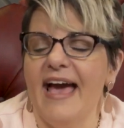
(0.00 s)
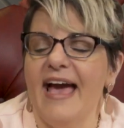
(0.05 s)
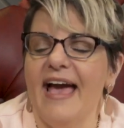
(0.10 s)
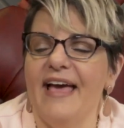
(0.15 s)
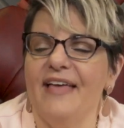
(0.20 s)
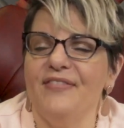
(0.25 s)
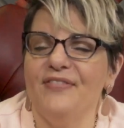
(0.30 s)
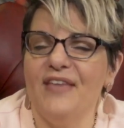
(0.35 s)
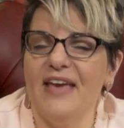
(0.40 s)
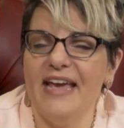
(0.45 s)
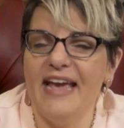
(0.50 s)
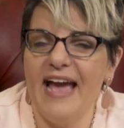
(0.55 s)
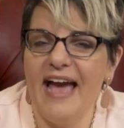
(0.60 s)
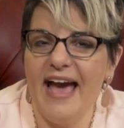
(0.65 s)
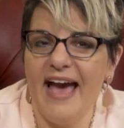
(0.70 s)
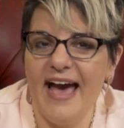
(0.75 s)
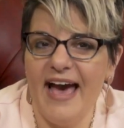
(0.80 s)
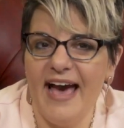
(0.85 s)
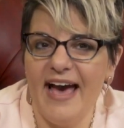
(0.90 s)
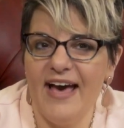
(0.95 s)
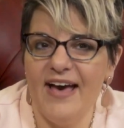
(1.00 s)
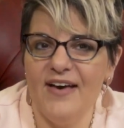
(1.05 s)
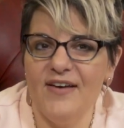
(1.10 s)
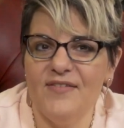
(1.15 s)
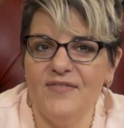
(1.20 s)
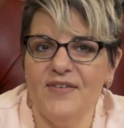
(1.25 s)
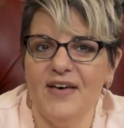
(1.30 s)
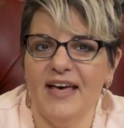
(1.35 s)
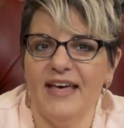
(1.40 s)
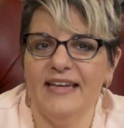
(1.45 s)
And they
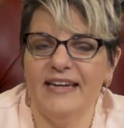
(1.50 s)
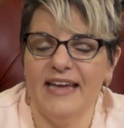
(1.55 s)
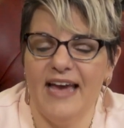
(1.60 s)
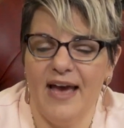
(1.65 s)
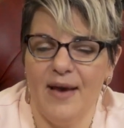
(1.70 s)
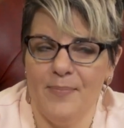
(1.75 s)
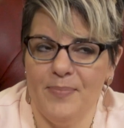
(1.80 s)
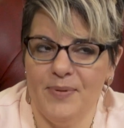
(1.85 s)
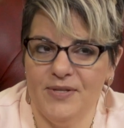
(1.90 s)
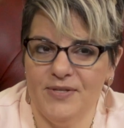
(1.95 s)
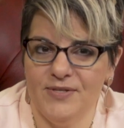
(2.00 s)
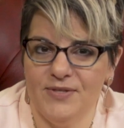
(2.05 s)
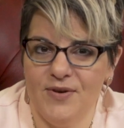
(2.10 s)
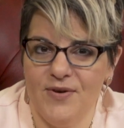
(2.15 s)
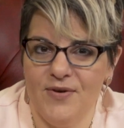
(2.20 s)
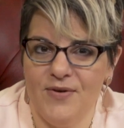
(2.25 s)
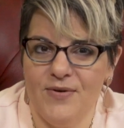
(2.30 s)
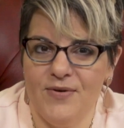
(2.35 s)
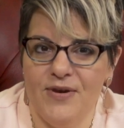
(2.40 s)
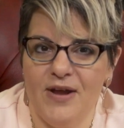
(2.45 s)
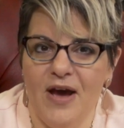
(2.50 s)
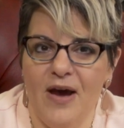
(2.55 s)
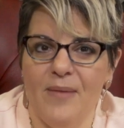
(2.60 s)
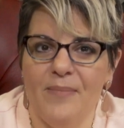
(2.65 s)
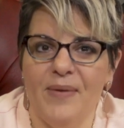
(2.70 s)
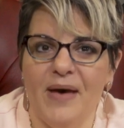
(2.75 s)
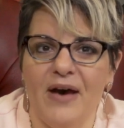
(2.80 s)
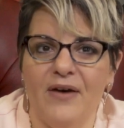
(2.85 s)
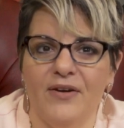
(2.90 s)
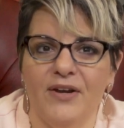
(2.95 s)
have an episode
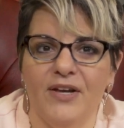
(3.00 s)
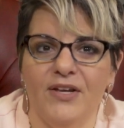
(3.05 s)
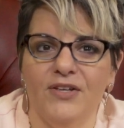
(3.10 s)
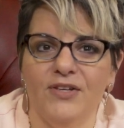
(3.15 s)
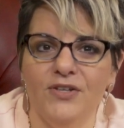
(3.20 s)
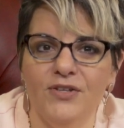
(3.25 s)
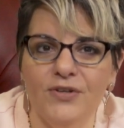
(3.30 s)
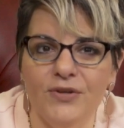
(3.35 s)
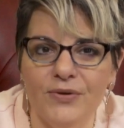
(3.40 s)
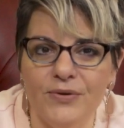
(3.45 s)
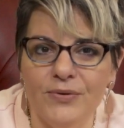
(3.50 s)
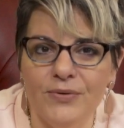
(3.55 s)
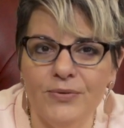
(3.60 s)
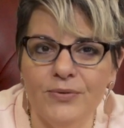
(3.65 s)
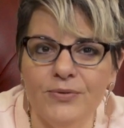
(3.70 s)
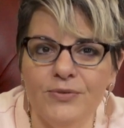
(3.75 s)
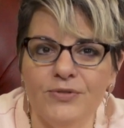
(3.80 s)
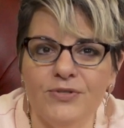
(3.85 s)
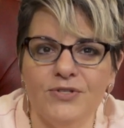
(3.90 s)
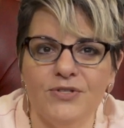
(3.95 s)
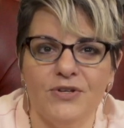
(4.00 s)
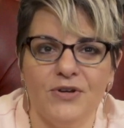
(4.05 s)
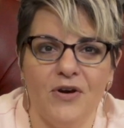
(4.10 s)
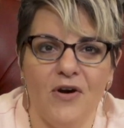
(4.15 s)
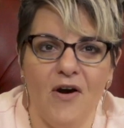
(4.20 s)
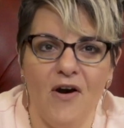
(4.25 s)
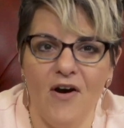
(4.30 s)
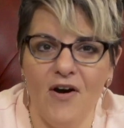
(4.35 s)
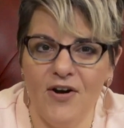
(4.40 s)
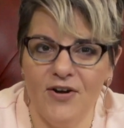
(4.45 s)
about a used
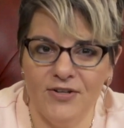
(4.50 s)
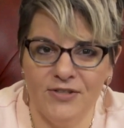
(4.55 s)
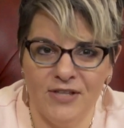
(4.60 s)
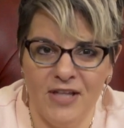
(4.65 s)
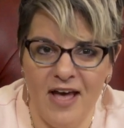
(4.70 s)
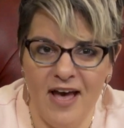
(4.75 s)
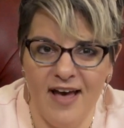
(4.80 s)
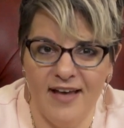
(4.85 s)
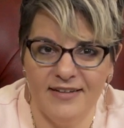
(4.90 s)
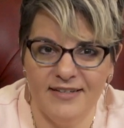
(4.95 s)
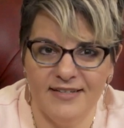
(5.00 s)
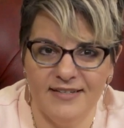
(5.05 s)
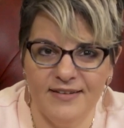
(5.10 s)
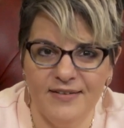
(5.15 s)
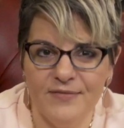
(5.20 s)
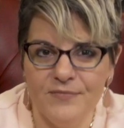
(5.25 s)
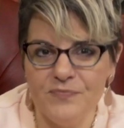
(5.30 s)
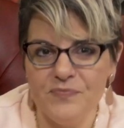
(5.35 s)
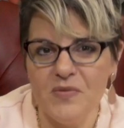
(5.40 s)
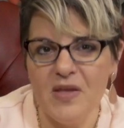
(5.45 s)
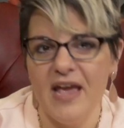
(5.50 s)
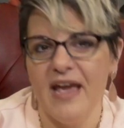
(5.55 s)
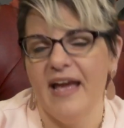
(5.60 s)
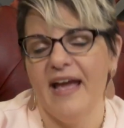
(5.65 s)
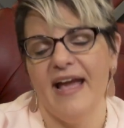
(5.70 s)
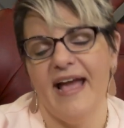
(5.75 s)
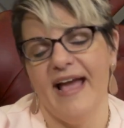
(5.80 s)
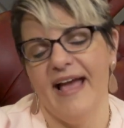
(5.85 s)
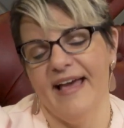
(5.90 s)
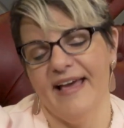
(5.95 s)
car lot.
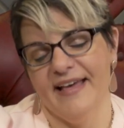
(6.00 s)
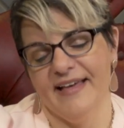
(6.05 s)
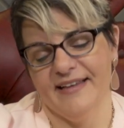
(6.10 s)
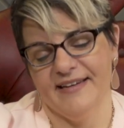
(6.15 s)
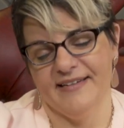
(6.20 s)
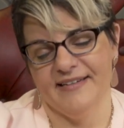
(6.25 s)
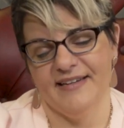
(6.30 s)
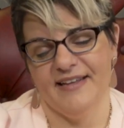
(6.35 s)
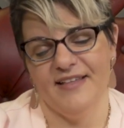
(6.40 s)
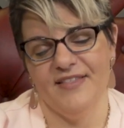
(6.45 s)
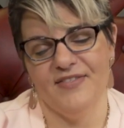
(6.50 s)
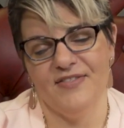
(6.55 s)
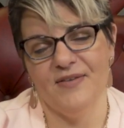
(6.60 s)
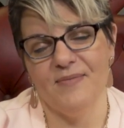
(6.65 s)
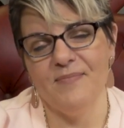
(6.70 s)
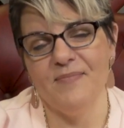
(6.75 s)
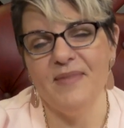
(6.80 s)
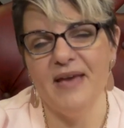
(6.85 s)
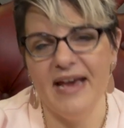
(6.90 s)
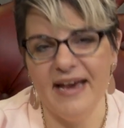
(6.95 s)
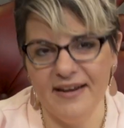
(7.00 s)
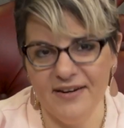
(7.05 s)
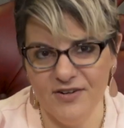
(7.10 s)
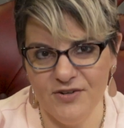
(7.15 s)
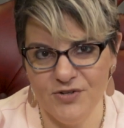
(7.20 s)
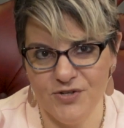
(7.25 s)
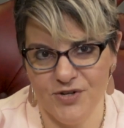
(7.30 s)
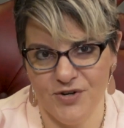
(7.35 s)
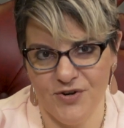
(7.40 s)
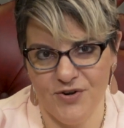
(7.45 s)
And the
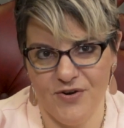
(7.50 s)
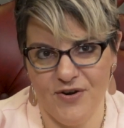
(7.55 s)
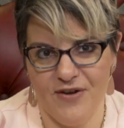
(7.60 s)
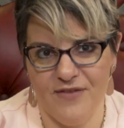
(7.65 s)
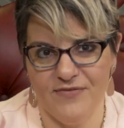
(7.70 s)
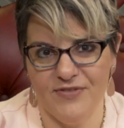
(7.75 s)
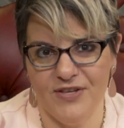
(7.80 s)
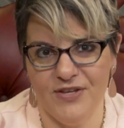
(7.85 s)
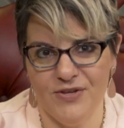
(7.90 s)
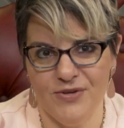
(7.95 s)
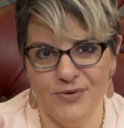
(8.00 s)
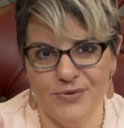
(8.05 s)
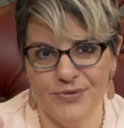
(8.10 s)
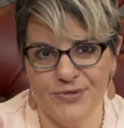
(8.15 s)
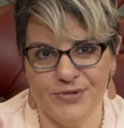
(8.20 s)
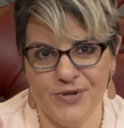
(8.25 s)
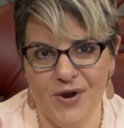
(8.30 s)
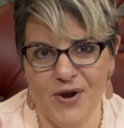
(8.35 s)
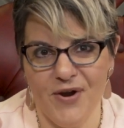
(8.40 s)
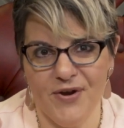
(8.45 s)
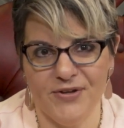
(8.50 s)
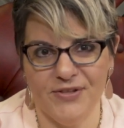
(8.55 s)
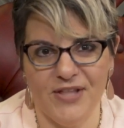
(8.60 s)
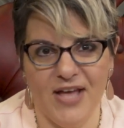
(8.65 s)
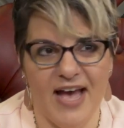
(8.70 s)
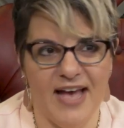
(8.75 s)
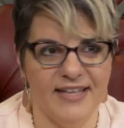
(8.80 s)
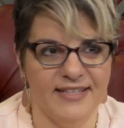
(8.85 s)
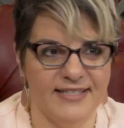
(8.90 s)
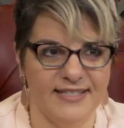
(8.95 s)
manager of the used car
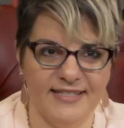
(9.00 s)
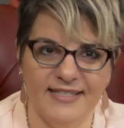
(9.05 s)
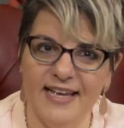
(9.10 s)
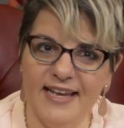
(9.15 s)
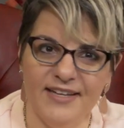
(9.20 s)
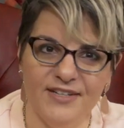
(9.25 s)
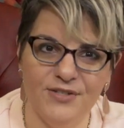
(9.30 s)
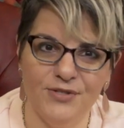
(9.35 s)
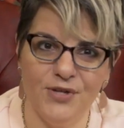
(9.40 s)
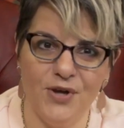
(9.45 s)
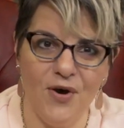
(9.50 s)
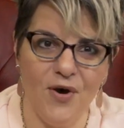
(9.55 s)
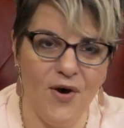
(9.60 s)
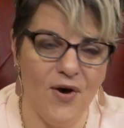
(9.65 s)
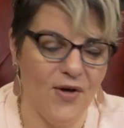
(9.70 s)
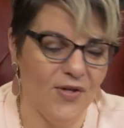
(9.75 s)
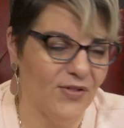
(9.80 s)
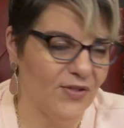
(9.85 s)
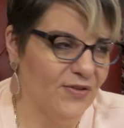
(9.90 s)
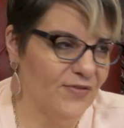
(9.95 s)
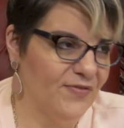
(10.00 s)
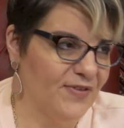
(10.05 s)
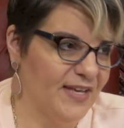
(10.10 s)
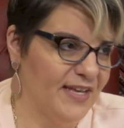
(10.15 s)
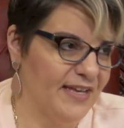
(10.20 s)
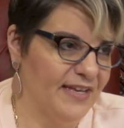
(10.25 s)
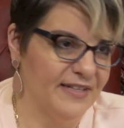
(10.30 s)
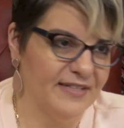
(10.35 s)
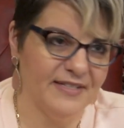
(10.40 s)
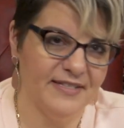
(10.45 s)
lot said to all of
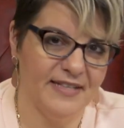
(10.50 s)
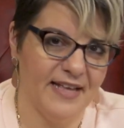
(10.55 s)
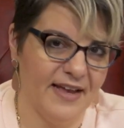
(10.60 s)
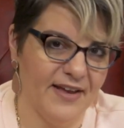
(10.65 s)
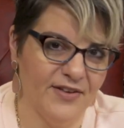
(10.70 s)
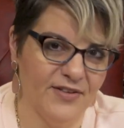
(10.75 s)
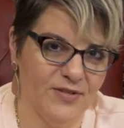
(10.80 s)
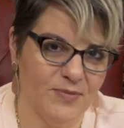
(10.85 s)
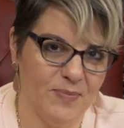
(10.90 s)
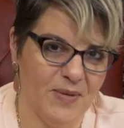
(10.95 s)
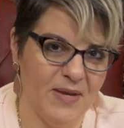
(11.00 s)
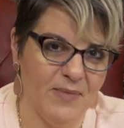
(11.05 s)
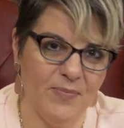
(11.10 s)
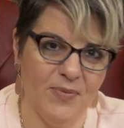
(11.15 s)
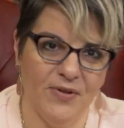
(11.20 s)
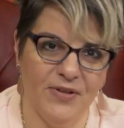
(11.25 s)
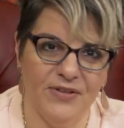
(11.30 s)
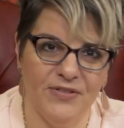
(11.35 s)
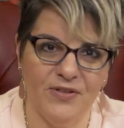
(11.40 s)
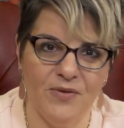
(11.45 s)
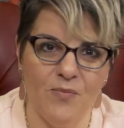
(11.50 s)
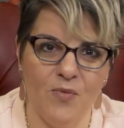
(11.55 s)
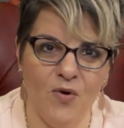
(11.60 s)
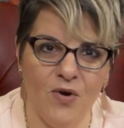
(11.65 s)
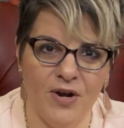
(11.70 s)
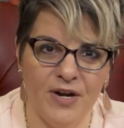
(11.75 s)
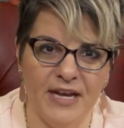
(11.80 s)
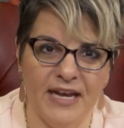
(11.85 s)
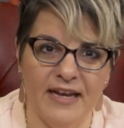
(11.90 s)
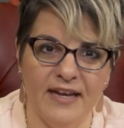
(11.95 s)
his salespeople in the
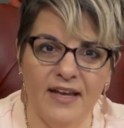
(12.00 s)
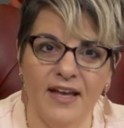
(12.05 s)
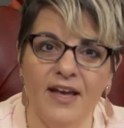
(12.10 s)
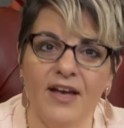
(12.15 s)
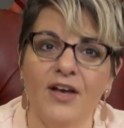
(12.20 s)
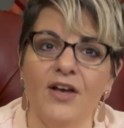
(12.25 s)
morning,